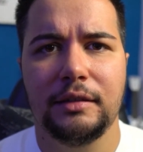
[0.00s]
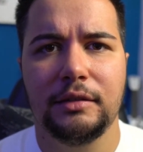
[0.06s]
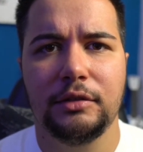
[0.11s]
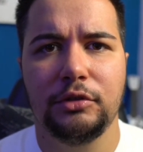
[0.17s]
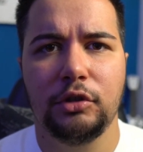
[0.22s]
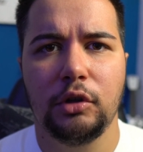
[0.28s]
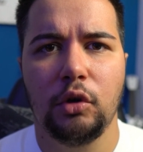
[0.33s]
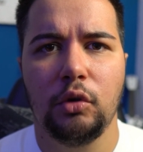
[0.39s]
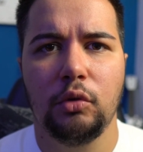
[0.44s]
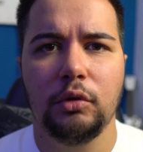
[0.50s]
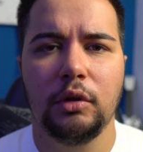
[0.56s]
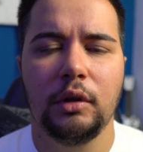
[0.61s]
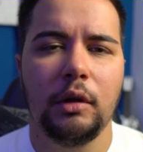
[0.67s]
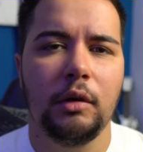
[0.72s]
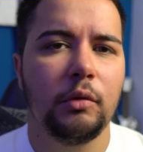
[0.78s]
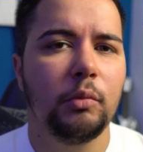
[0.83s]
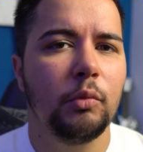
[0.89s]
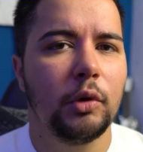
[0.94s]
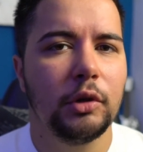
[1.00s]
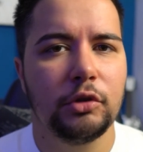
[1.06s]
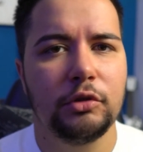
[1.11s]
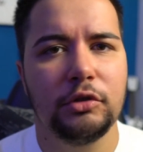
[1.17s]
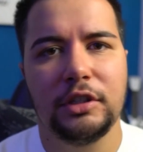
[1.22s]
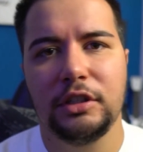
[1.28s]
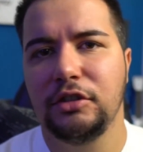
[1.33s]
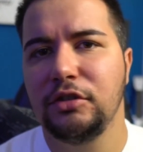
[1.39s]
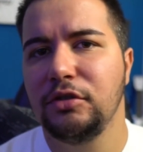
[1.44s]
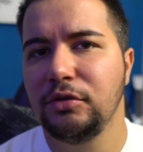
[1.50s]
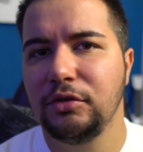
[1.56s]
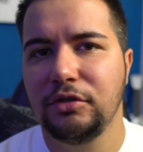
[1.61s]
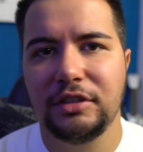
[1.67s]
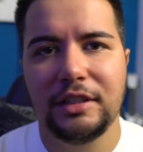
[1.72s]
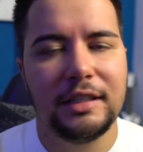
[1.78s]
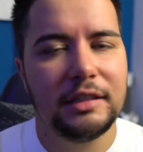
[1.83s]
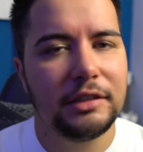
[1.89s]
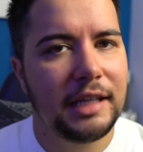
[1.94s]
So, what do these two
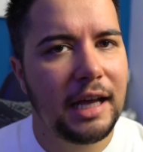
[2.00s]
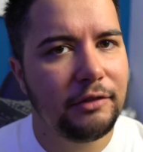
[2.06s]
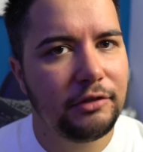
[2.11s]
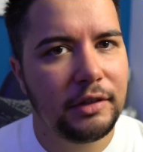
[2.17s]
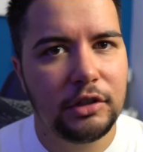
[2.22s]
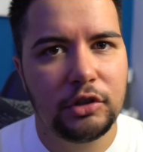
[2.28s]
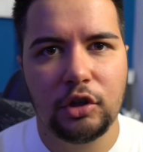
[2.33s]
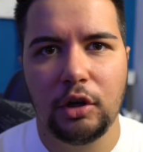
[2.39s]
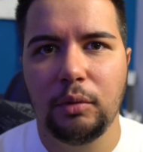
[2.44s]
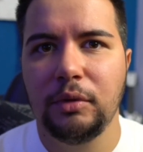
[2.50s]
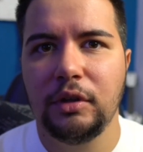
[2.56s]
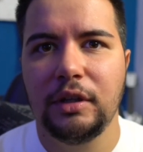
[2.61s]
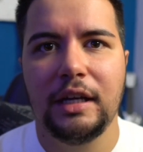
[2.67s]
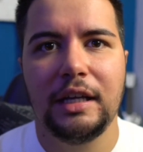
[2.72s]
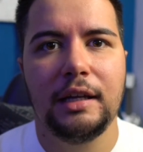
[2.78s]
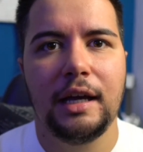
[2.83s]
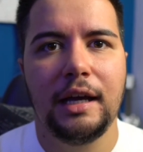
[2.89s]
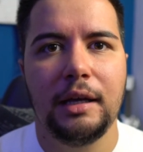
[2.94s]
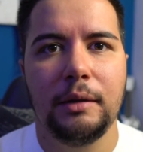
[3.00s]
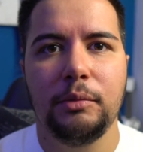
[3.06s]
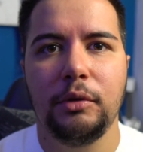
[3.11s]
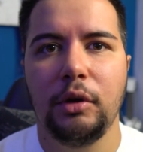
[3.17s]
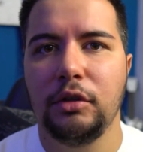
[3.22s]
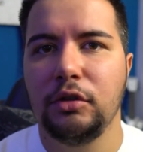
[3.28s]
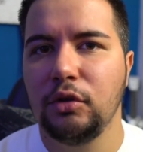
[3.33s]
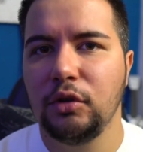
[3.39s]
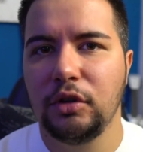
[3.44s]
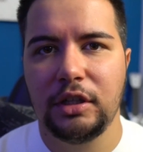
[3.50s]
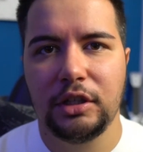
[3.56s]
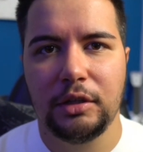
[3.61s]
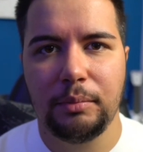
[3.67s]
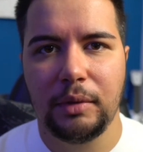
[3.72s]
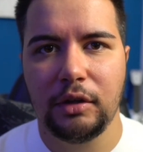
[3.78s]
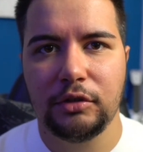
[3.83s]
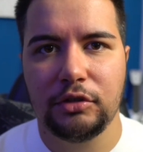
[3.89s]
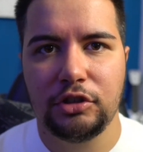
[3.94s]
things have in common? And I am not talking
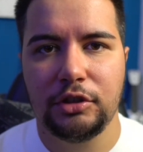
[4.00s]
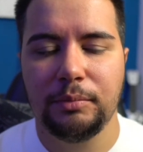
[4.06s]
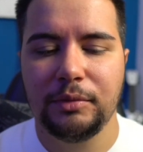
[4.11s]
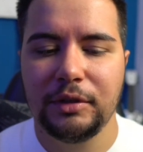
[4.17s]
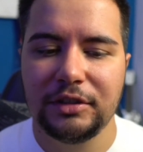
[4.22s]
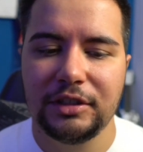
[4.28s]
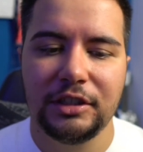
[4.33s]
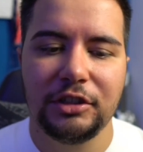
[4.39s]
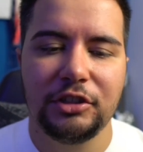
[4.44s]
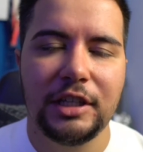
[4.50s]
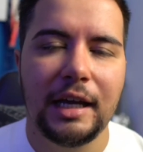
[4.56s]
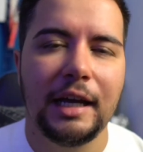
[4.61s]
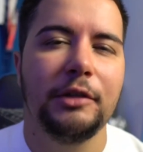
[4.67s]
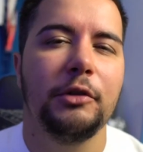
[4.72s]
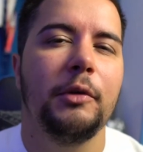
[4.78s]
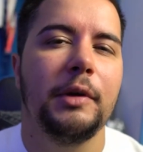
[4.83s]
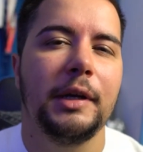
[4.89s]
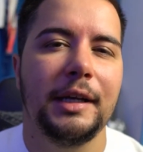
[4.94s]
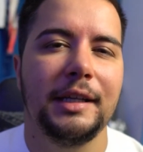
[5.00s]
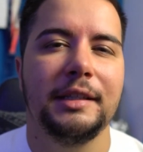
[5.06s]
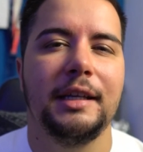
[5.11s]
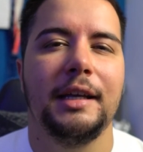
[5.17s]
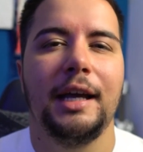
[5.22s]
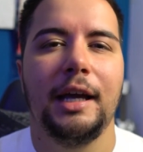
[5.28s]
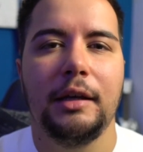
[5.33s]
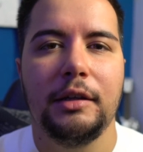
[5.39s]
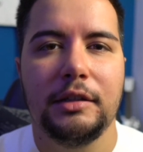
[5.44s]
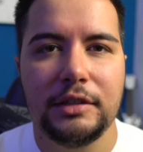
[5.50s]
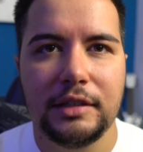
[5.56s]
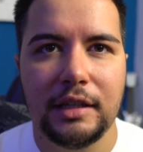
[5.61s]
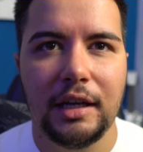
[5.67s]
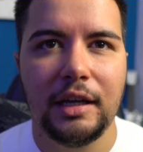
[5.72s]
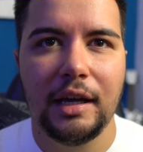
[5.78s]
about GPT chat or anything else.